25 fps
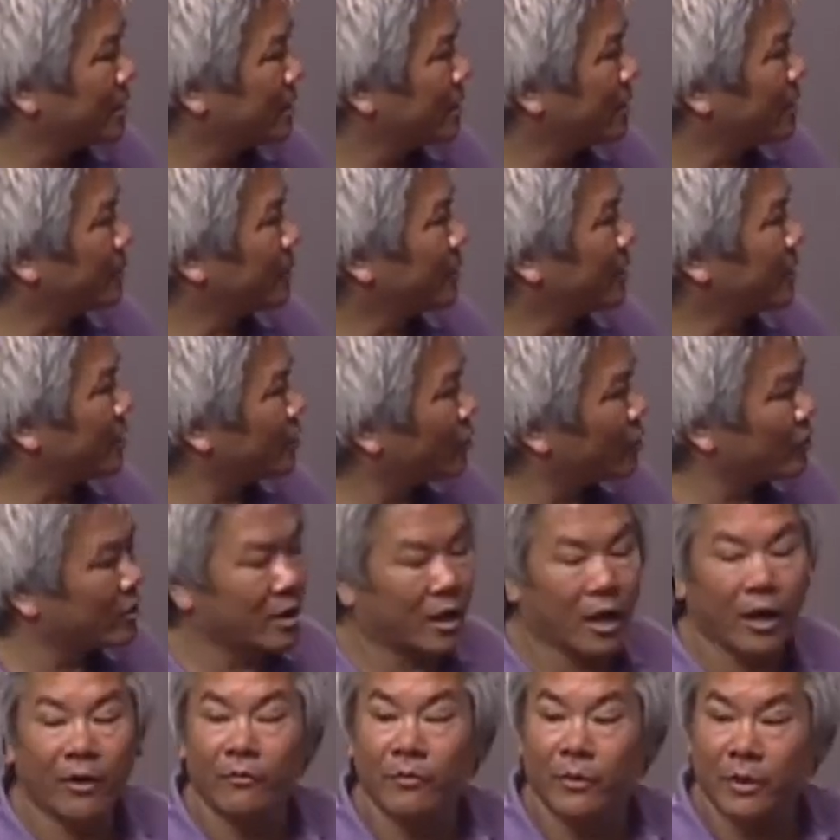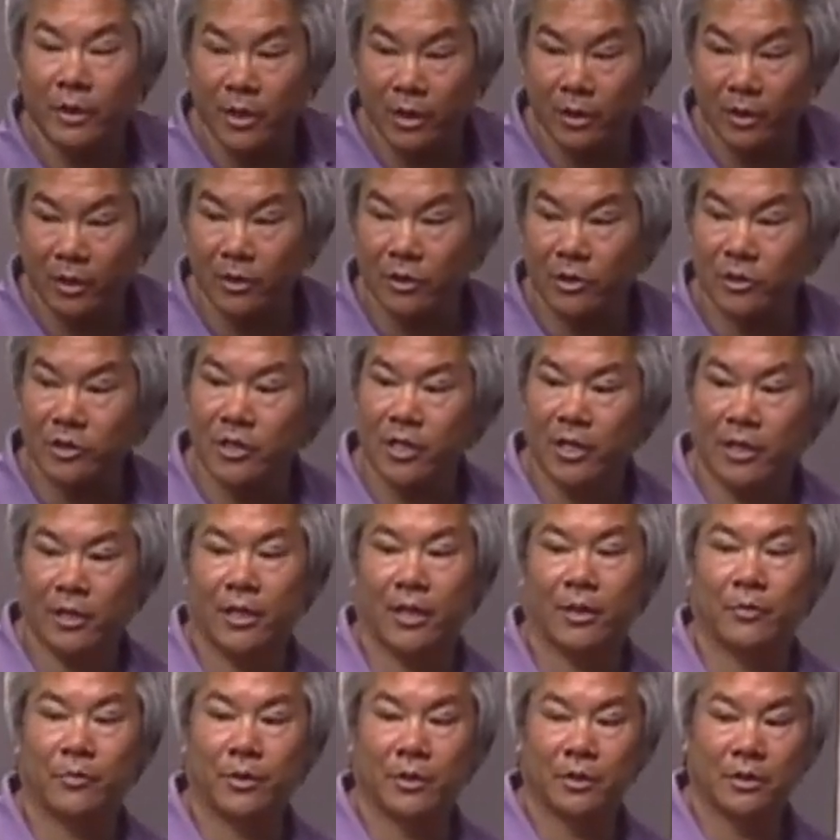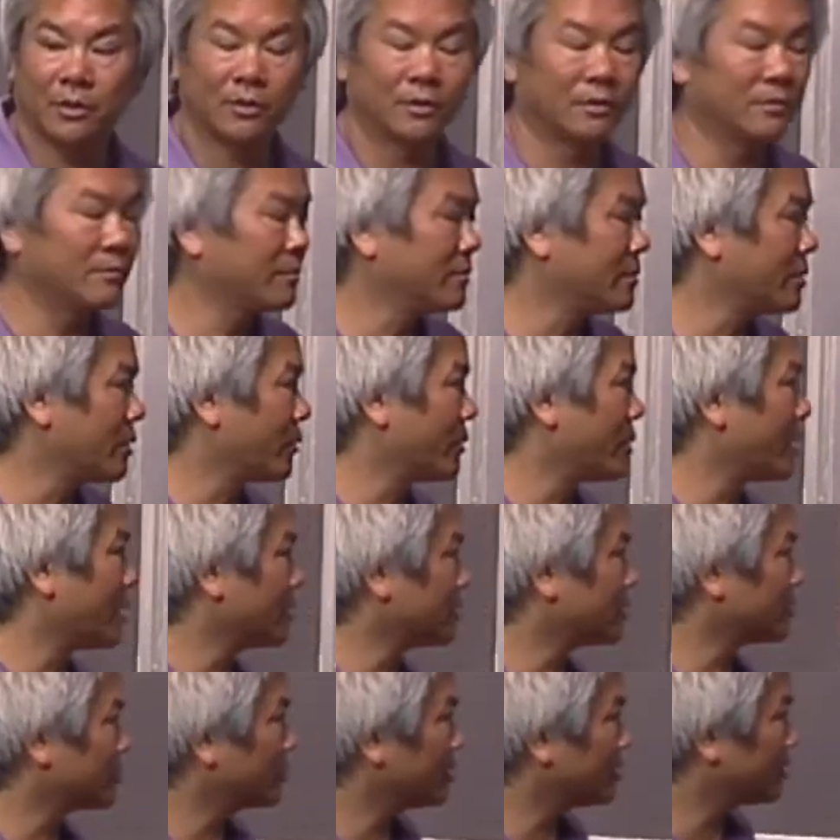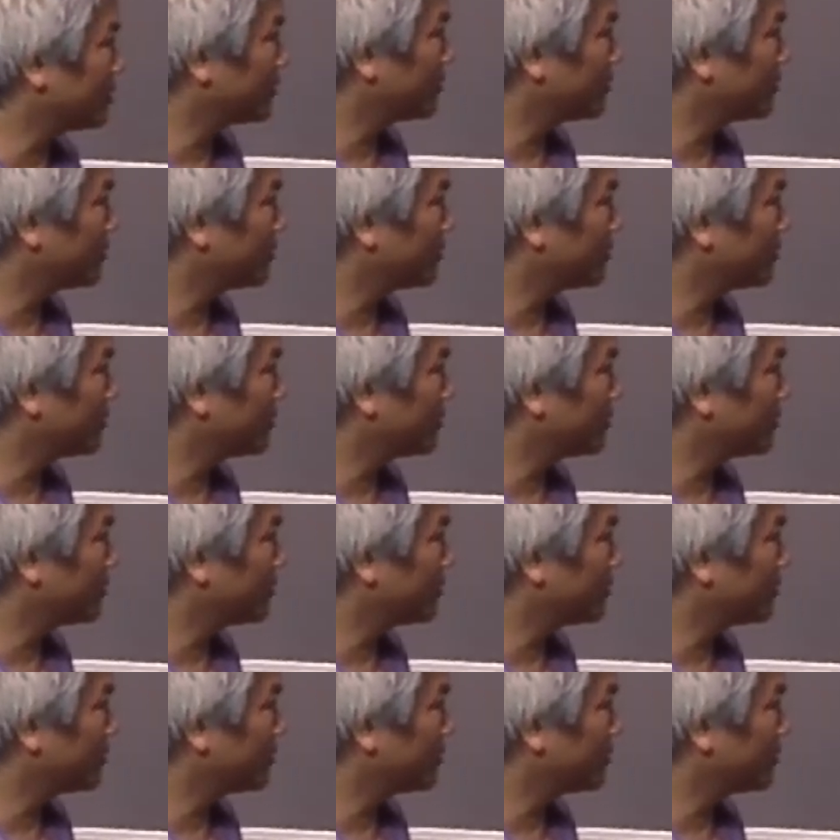I mean, you can go to the government; they'll understand that, but no one else will